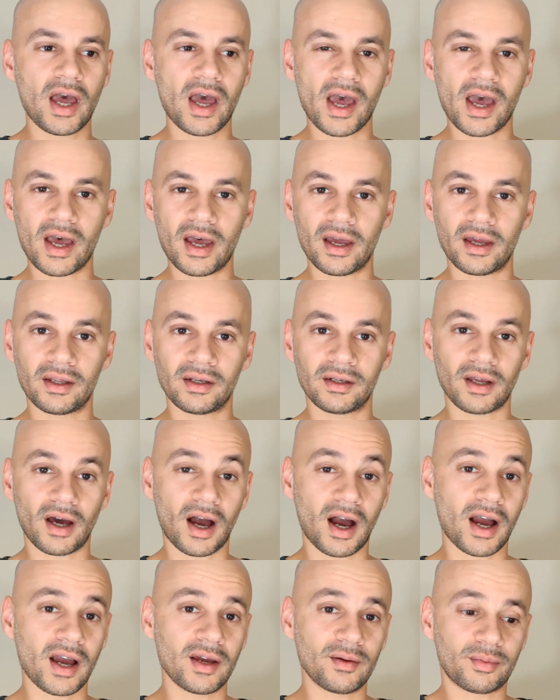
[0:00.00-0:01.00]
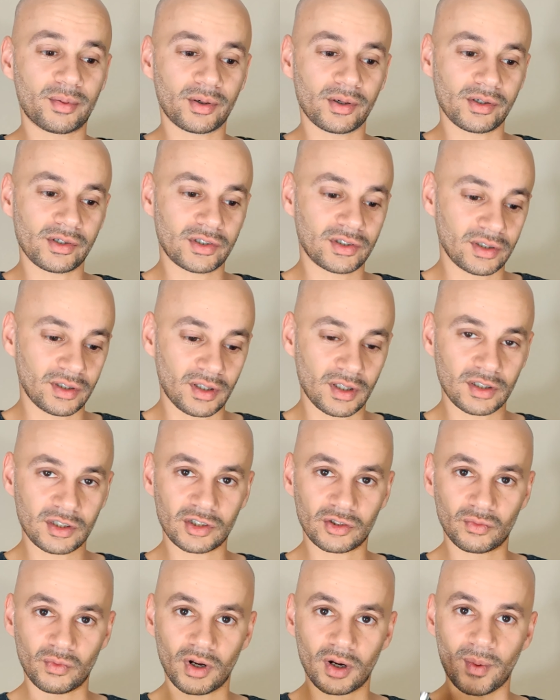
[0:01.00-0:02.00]
and this
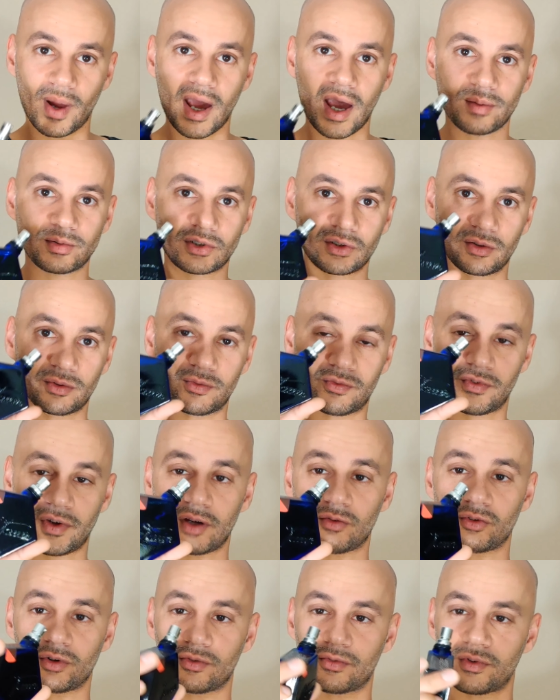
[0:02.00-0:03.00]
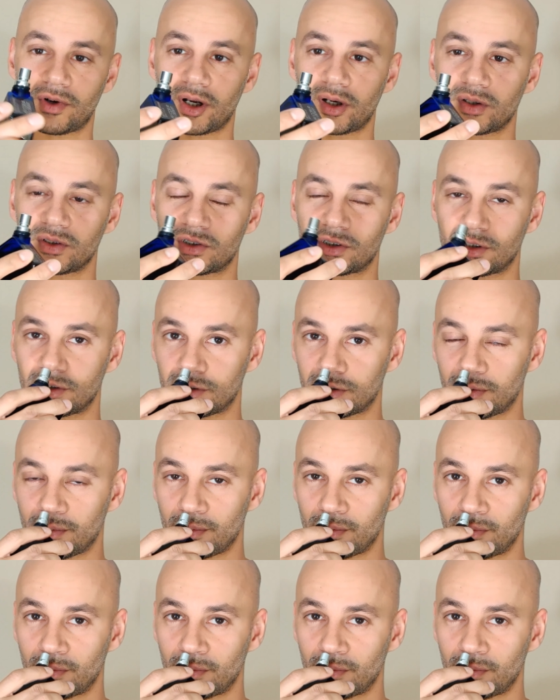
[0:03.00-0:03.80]
is one of my absolute favorite fragrances.